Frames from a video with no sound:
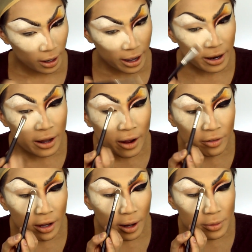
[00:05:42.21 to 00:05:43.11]
And then
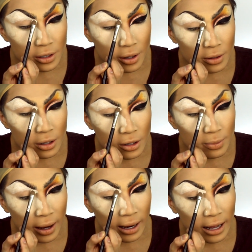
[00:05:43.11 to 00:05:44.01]
after that, I'm just going to use
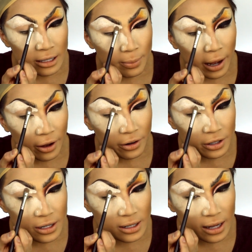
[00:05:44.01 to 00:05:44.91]
my lighter powder to
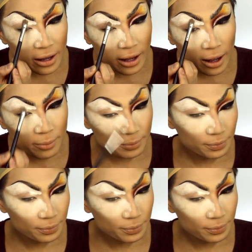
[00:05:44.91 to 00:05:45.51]
set that.